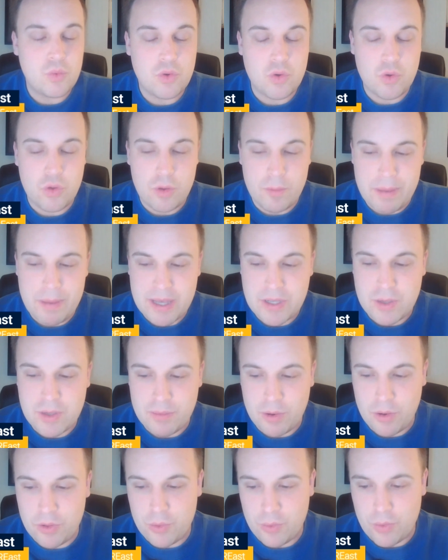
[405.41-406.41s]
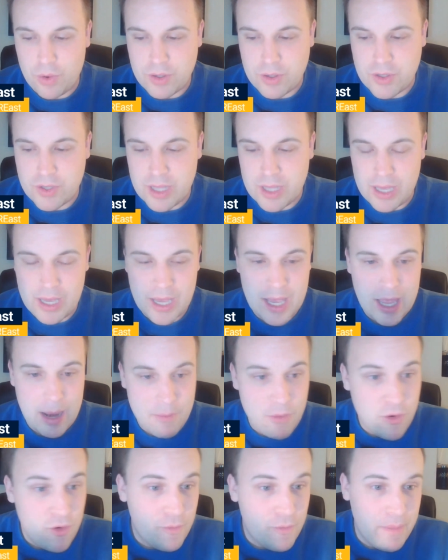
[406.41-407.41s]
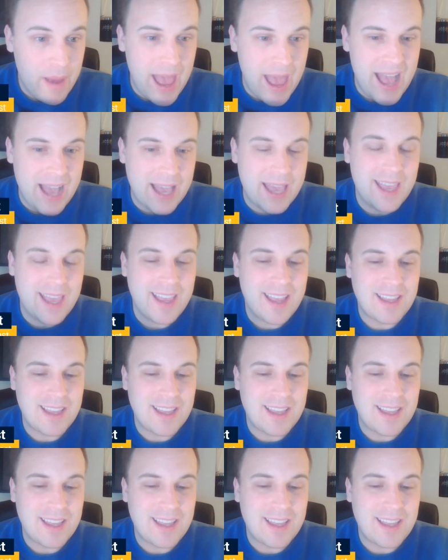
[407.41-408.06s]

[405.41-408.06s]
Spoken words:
do the best of both worlds thing and move back